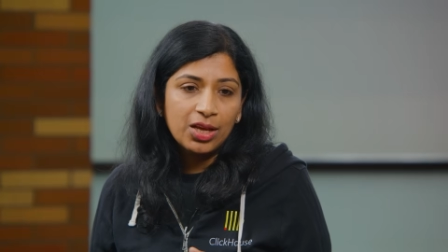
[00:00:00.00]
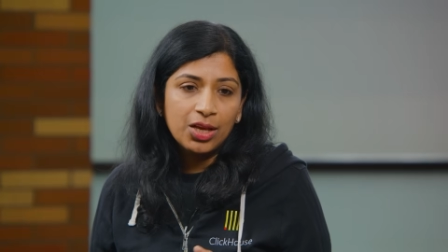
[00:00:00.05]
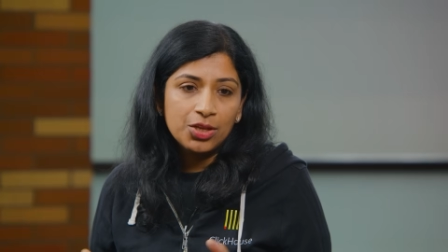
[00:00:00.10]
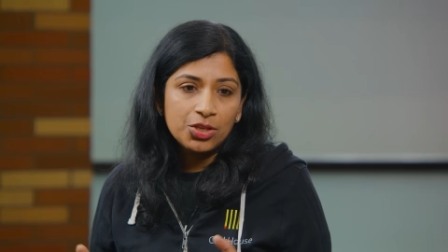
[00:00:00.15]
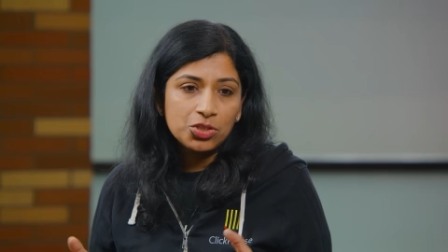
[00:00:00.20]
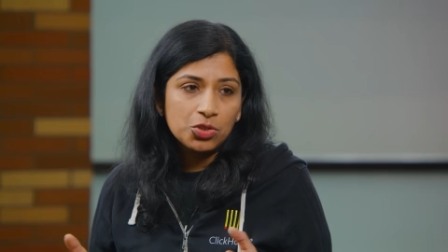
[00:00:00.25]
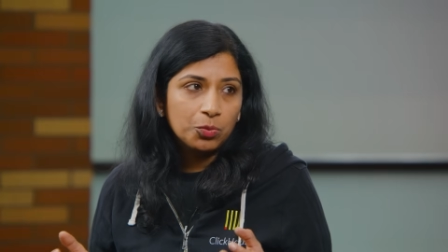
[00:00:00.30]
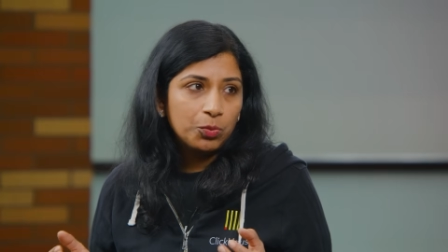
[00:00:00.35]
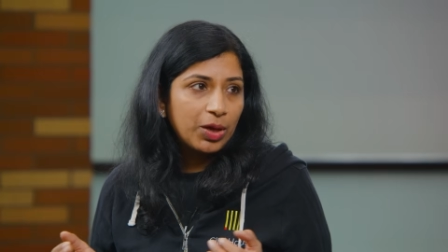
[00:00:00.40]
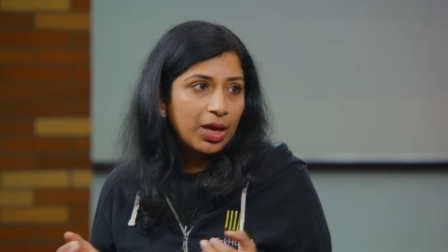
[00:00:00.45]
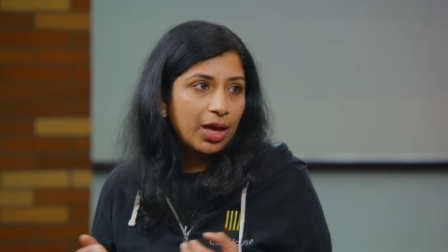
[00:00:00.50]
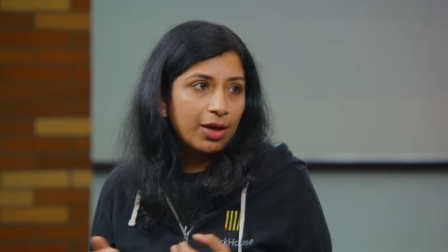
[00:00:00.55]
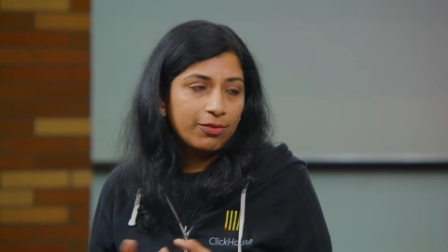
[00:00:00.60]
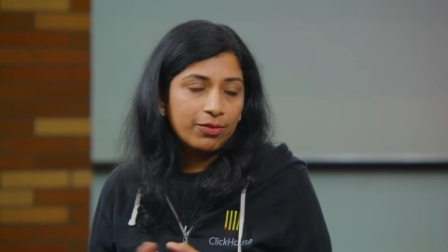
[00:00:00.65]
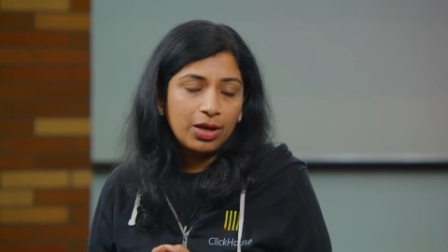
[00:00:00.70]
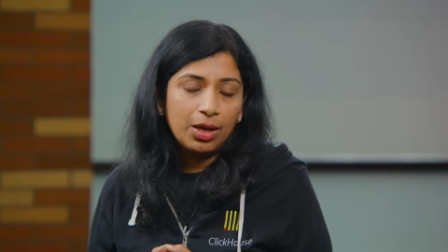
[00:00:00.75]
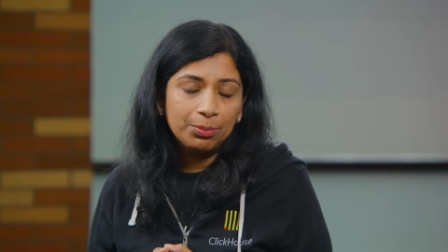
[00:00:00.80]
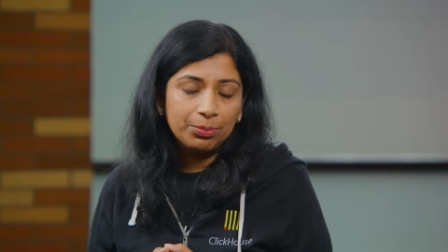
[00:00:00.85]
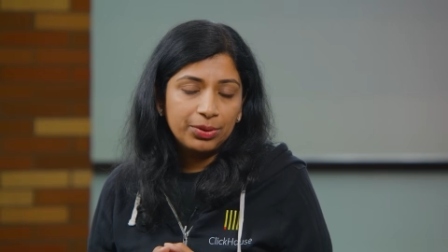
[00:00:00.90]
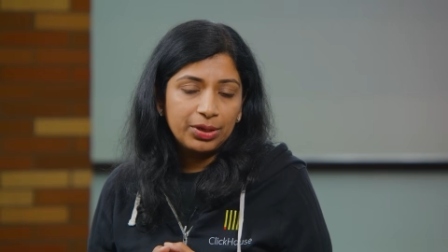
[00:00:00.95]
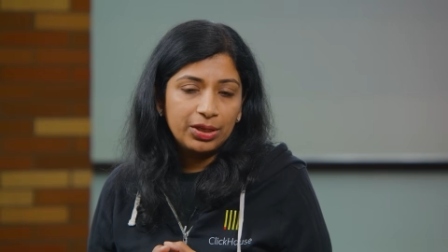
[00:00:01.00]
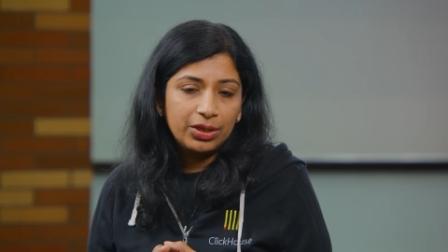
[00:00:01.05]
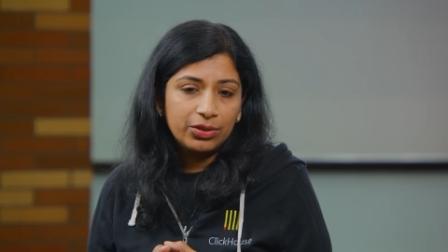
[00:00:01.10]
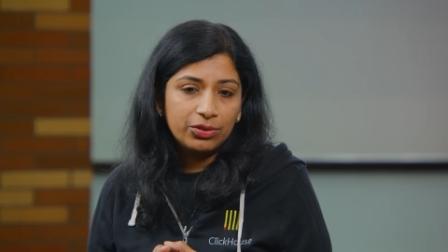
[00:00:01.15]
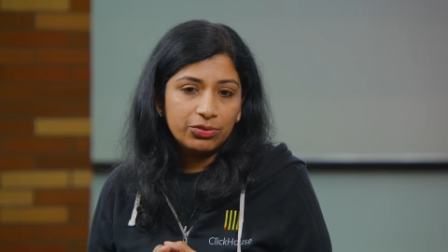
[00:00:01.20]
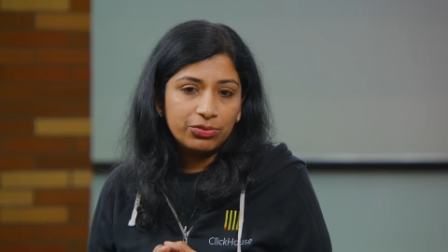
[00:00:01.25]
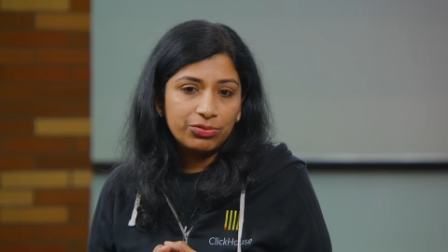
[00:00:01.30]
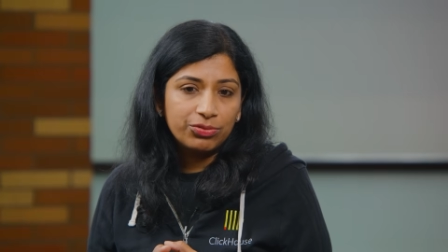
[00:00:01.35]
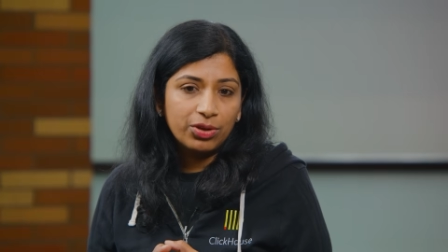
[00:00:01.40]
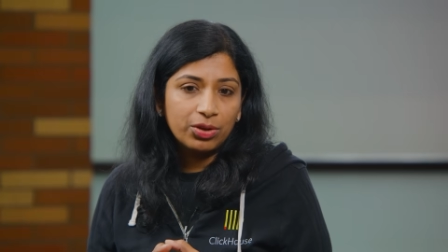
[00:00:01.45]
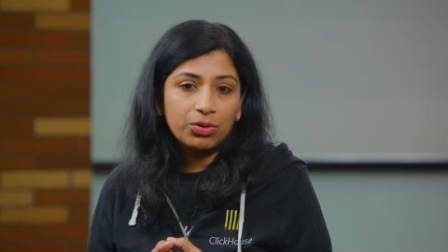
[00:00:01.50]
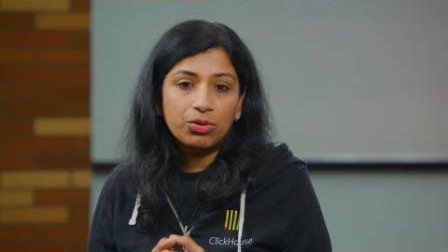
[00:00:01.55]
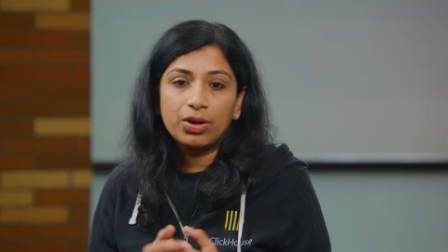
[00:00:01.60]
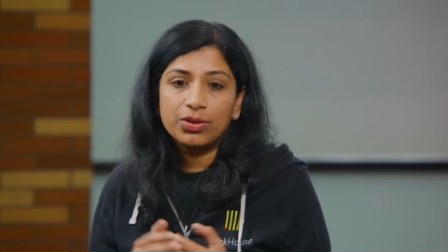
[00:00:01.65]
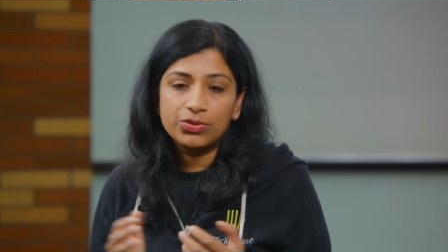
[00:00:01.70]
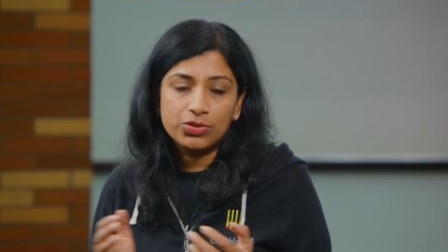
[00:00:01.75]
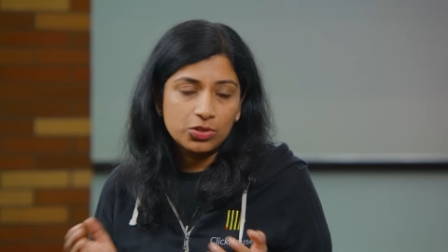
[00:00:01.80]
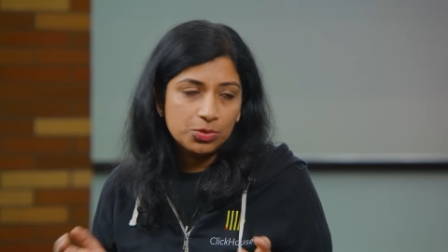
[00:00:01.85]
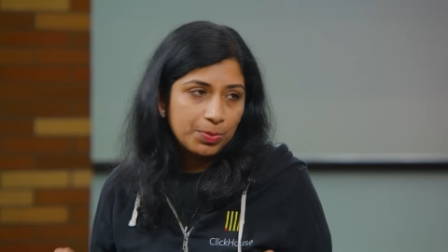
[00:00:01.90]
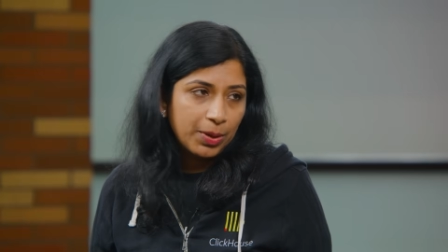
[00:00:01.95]
So we have companies
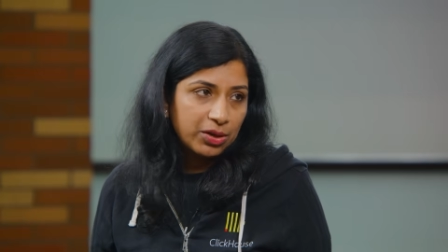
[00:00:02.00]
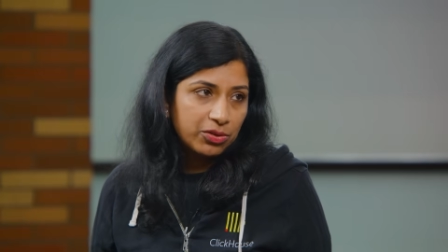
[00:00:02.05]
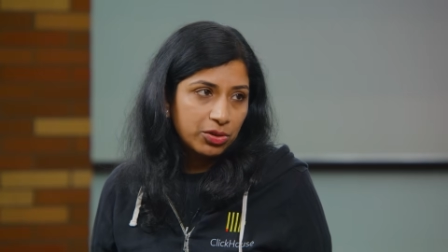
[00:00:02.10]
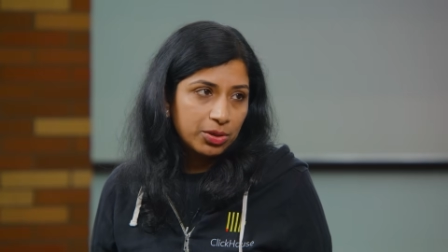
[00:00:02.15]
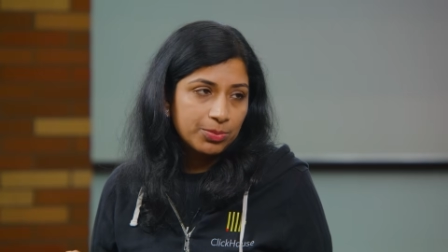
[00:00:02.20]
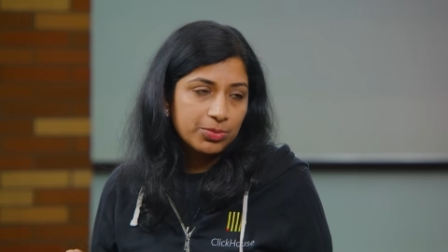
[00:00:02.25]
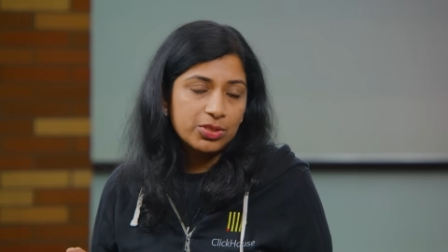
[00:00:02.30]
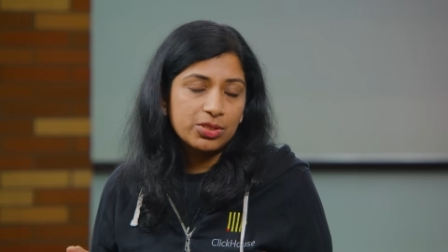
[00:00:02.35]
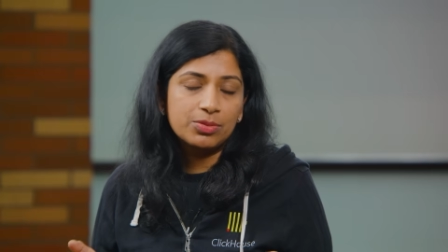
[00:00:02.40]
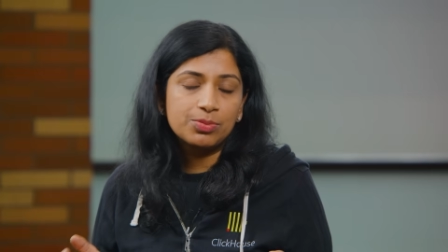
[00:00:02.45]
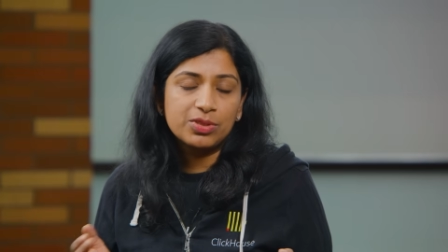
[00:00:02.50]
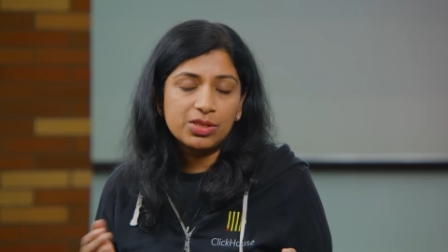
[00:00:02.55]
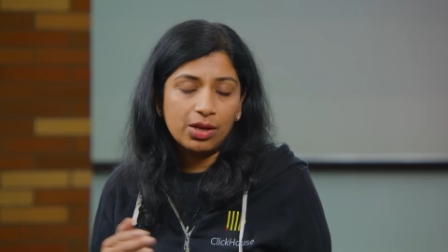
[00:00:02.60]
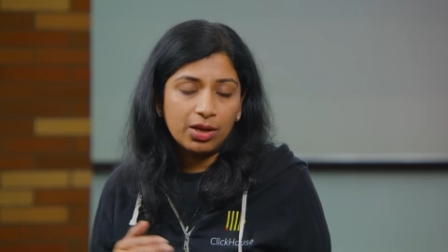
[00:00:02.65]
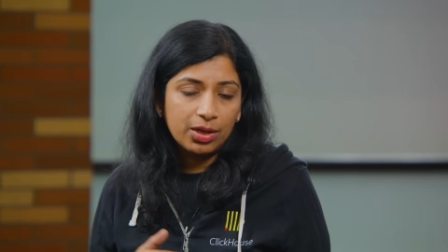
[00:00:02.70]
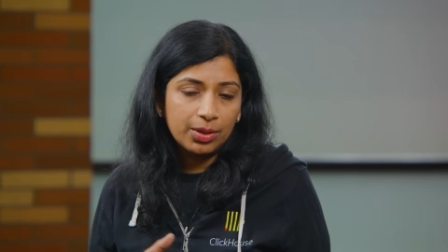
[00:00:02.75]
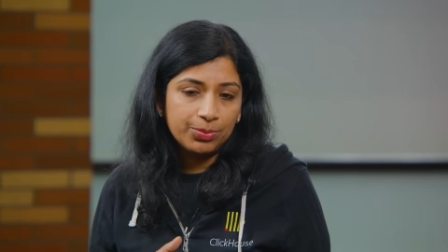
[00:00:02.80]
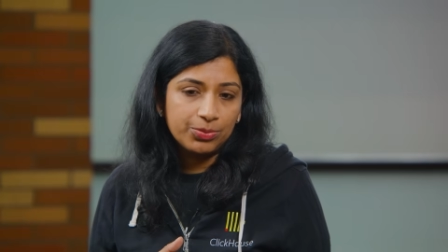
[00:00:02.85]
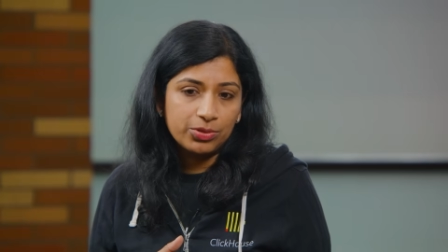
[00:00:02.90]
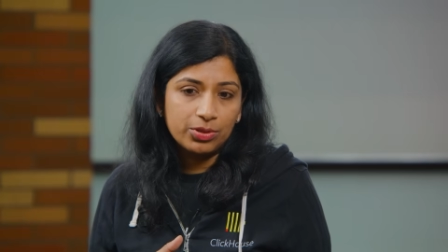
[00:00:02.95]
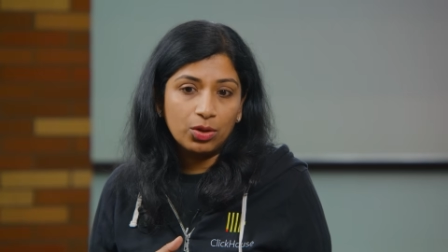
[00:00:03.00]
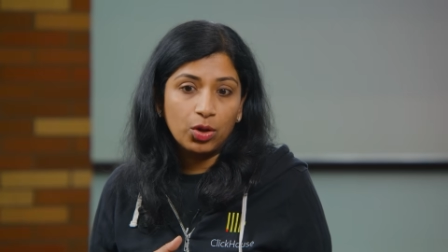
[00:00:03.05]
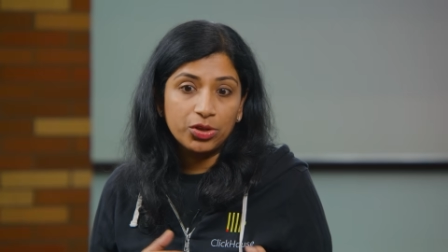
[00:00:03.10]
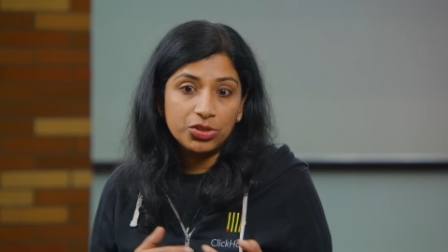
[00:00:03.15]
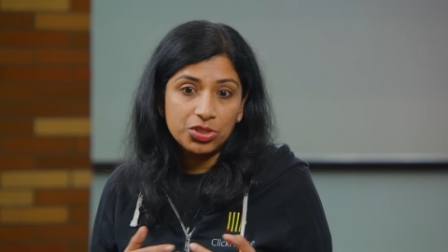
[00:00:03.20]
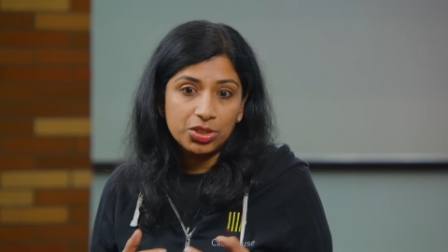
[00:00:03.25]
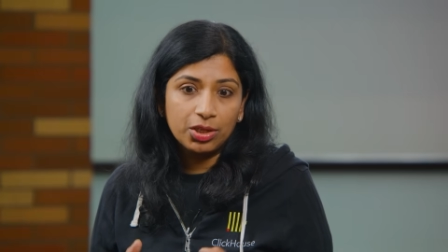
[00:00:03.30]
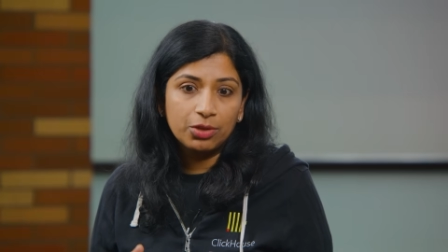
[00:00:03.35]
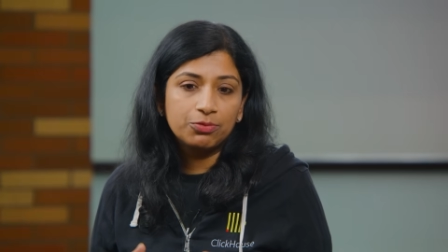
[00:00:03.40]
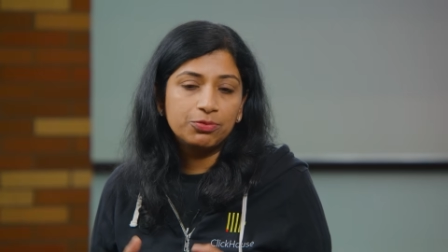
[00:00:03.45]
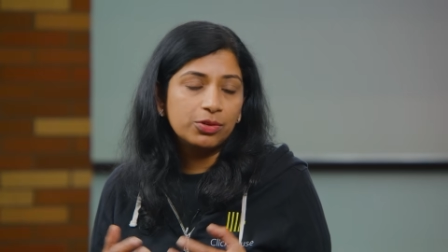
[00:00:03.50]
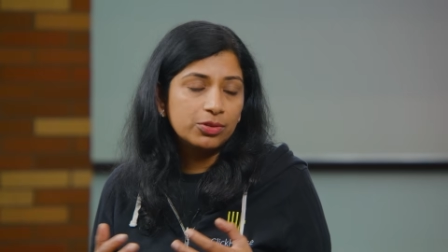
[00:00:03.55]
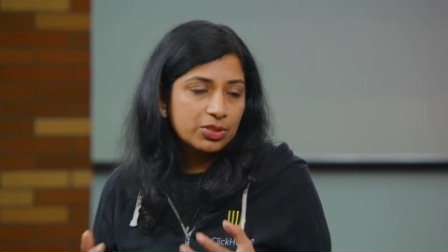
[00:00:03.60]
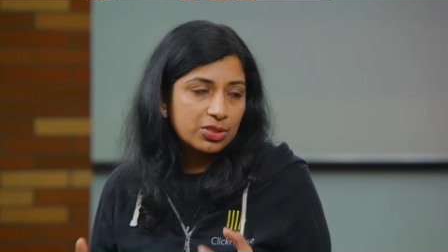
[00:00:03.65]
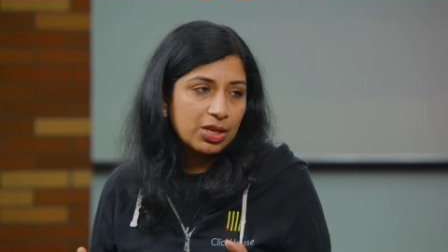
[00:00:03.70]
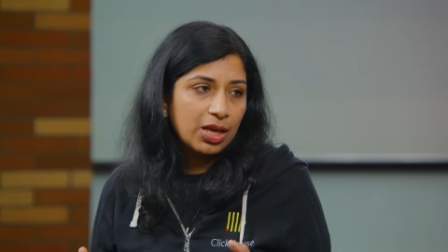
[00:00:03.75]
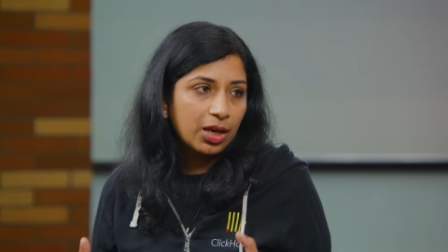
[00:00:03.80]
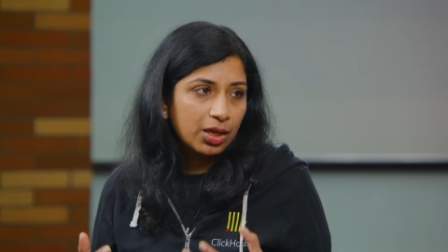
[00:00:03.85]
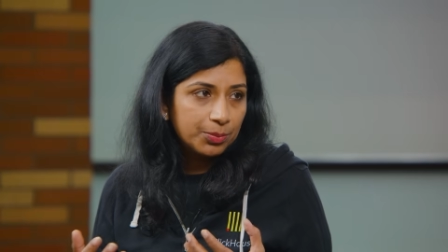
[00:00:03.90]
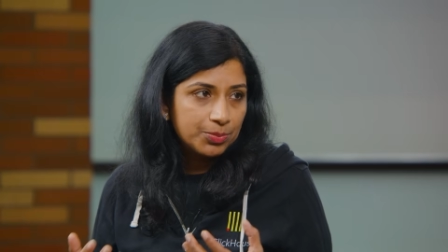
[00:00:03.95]
across the spectrum, startups launching a full
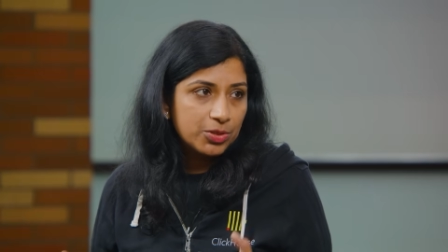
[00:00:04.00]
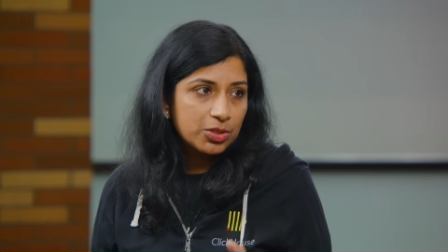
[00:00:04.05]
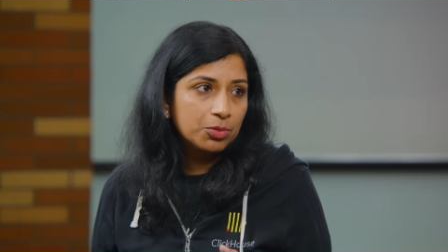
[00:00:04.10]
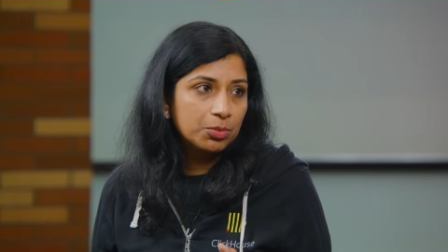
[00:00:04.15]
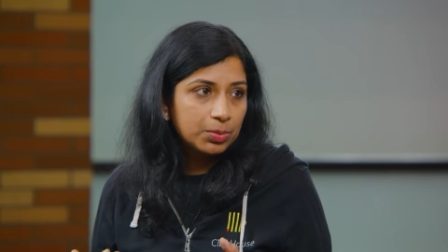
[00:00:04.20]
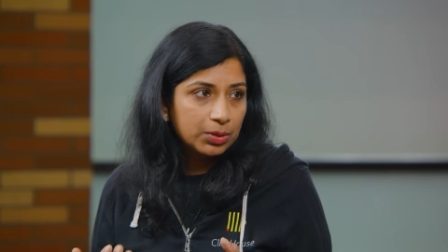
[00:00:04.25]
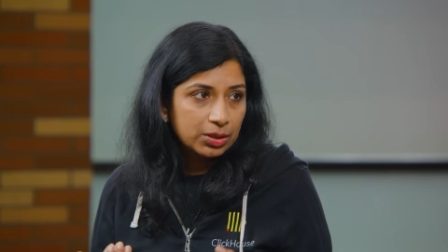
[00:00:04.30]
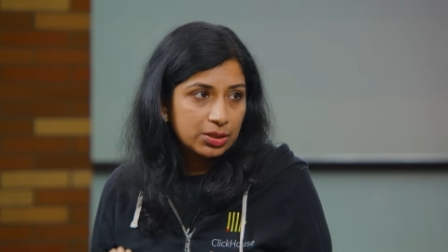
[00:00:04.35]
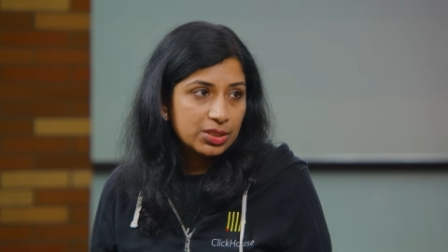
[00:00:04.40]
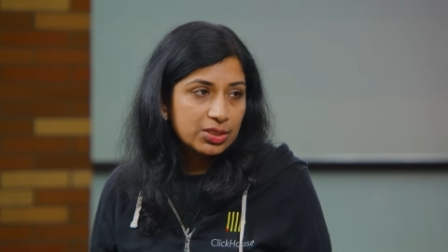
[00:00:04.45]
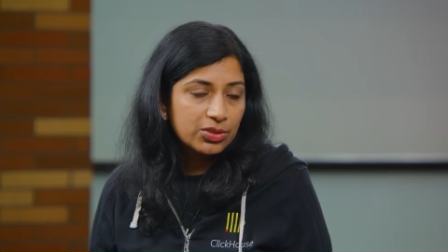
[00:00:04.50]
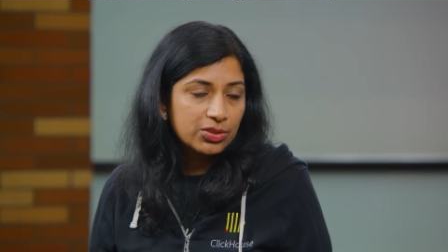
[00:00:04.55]
stack observability